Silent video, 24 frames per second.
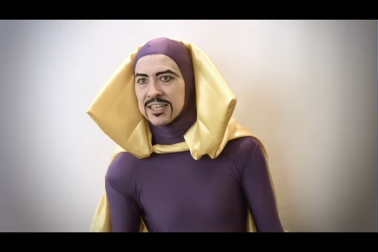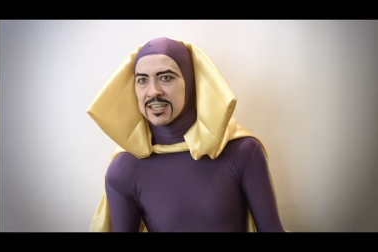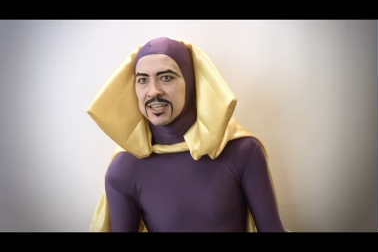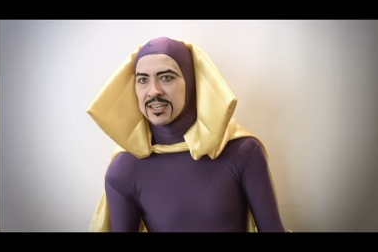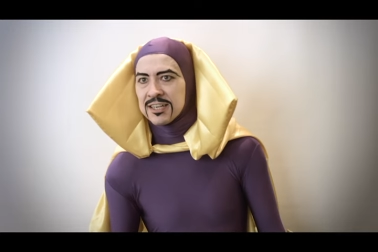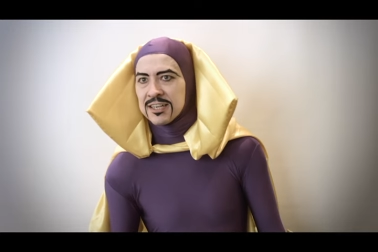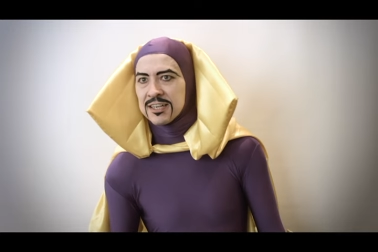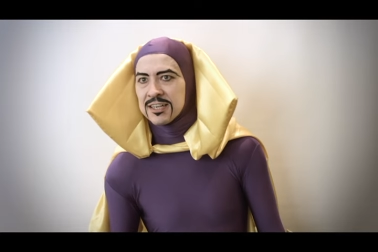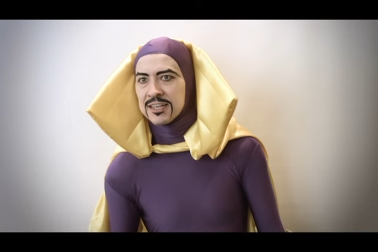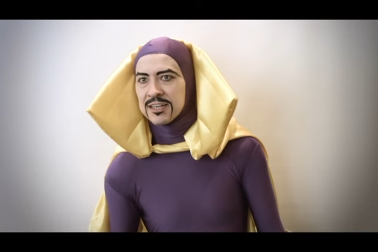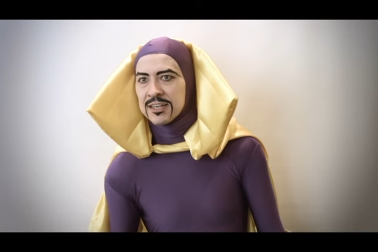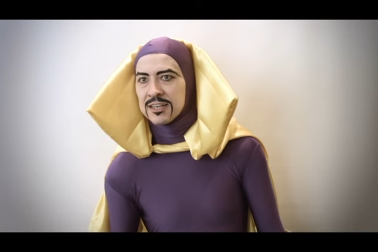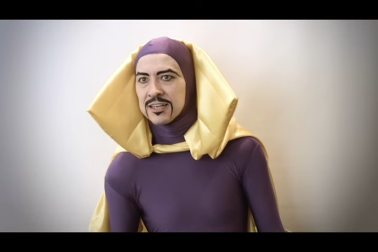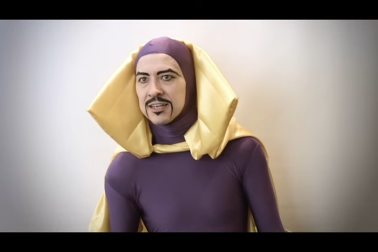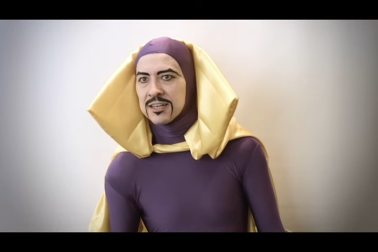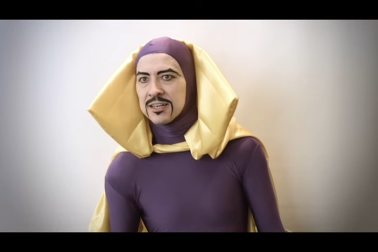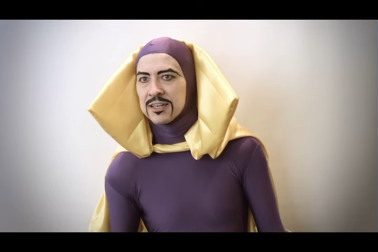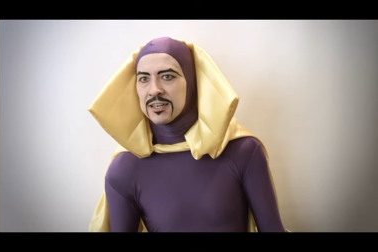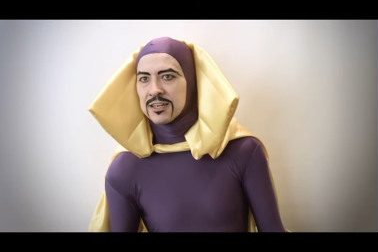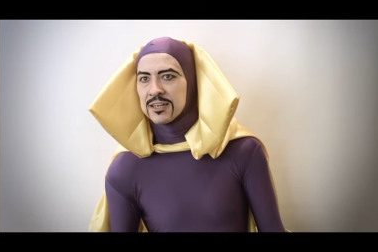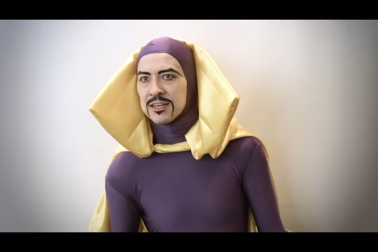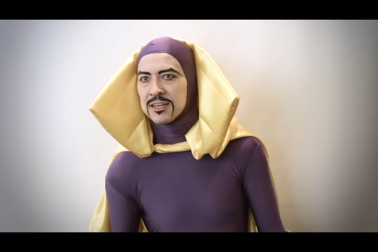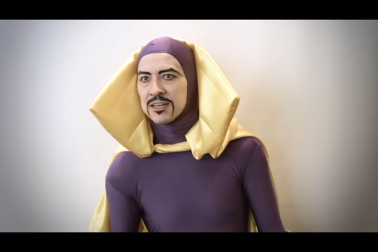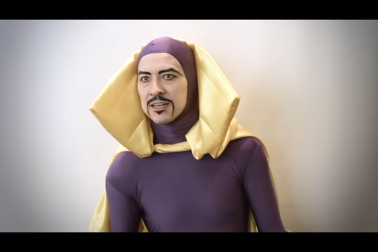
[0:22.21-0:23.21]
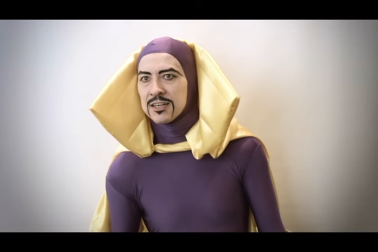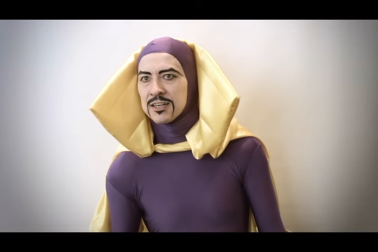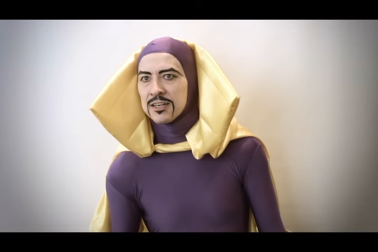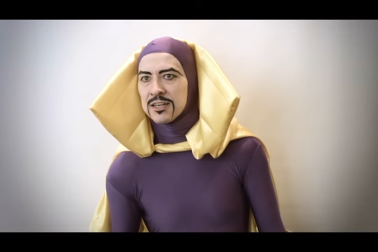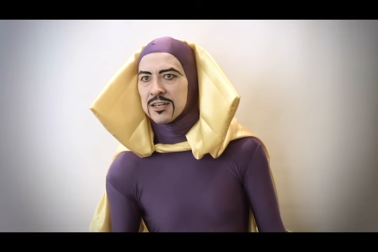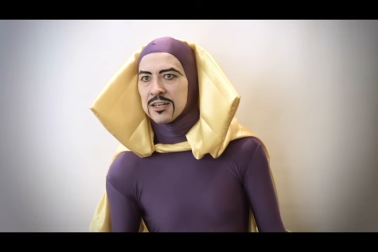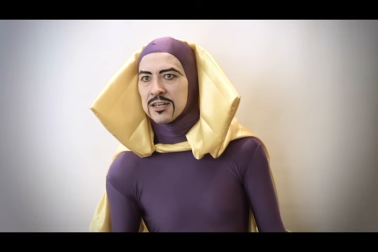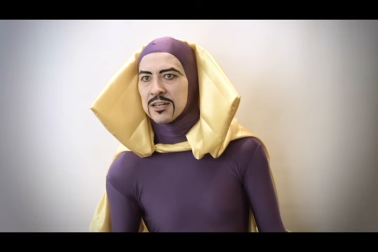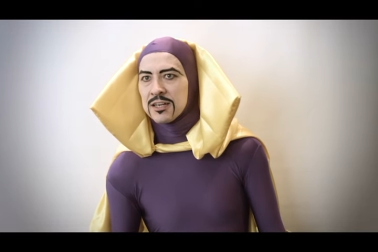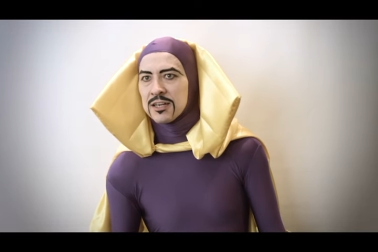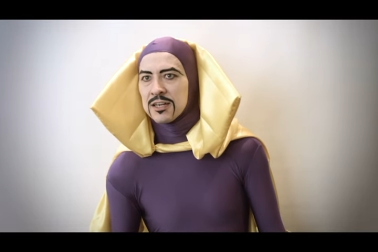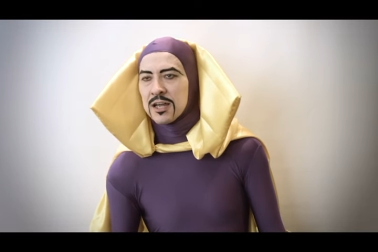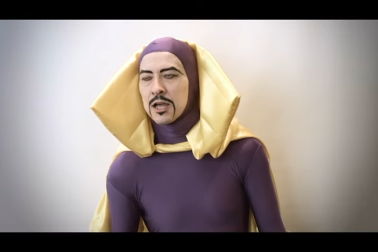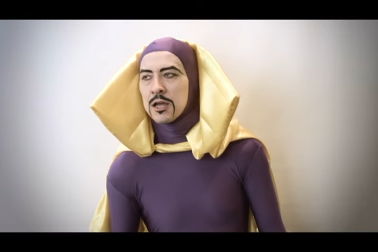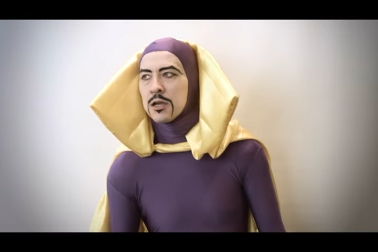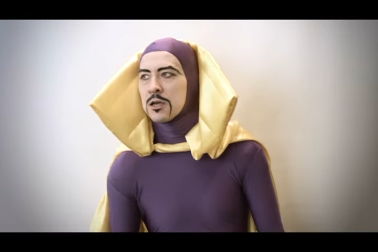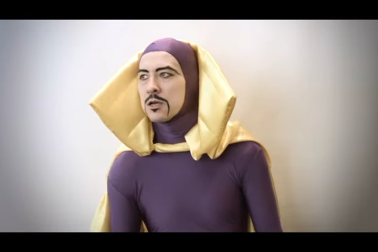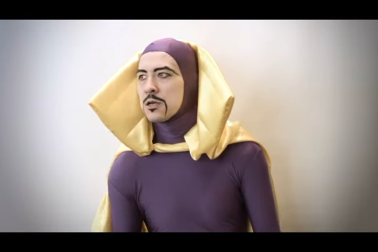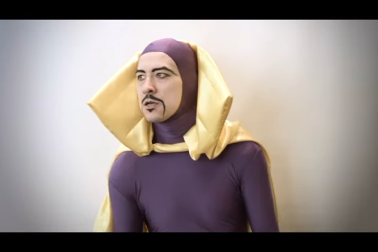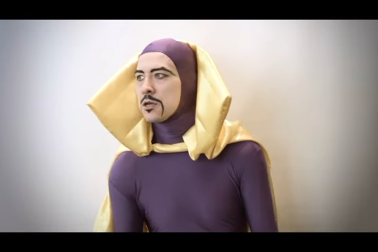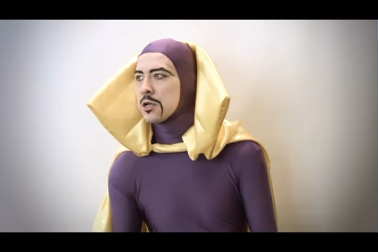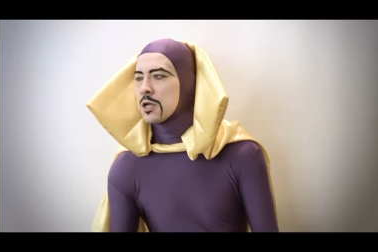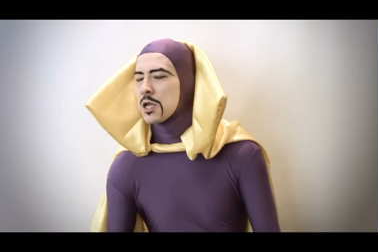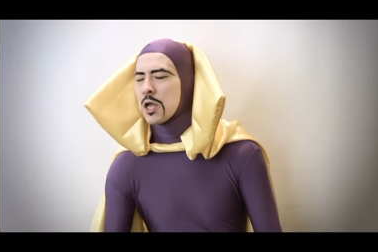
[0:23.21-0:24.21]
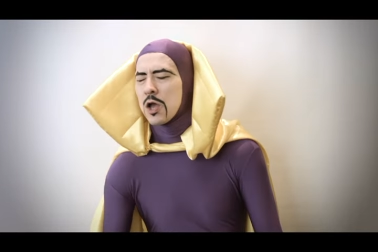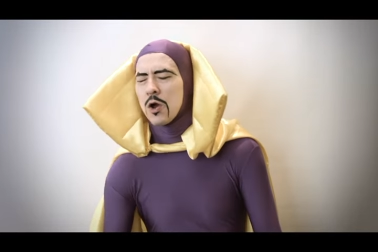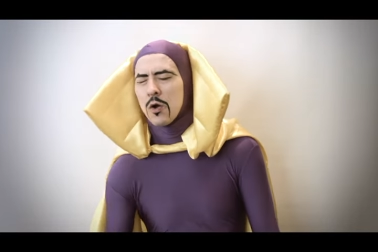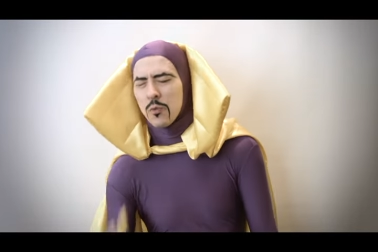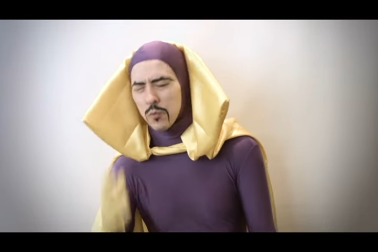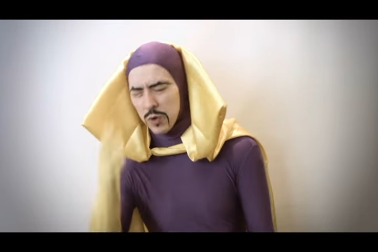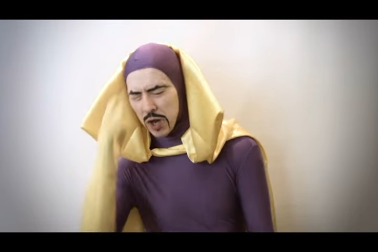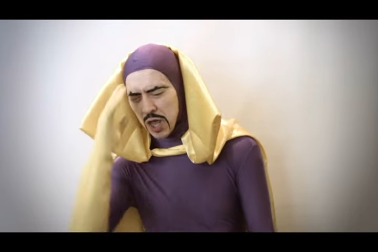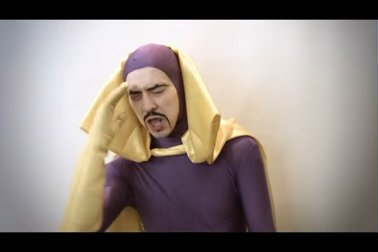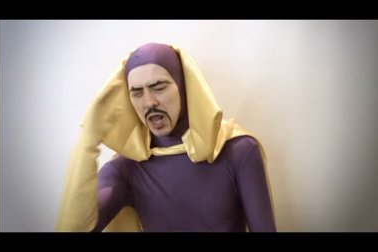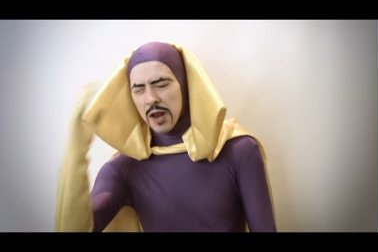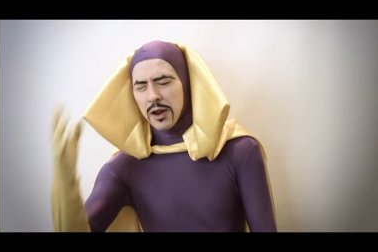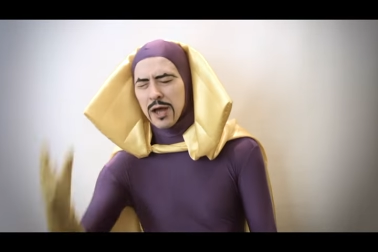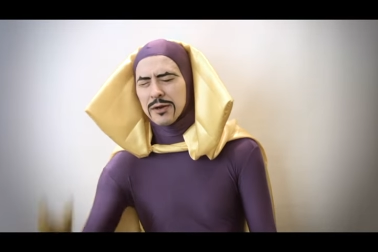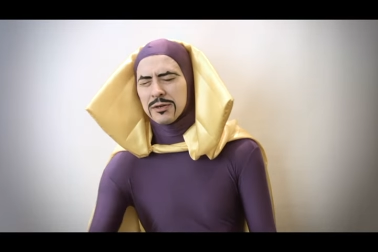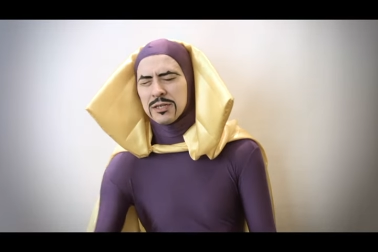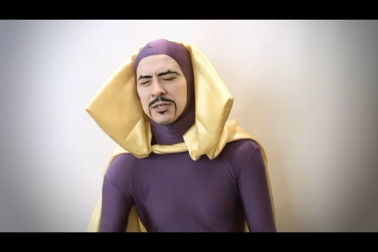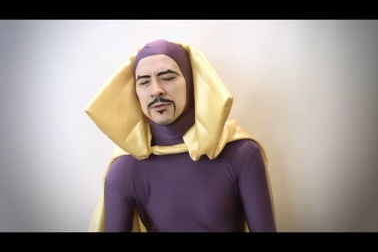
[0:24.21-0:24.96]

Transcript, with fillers: I can't decide if it's more Doctor Evil or Chris Eubanks.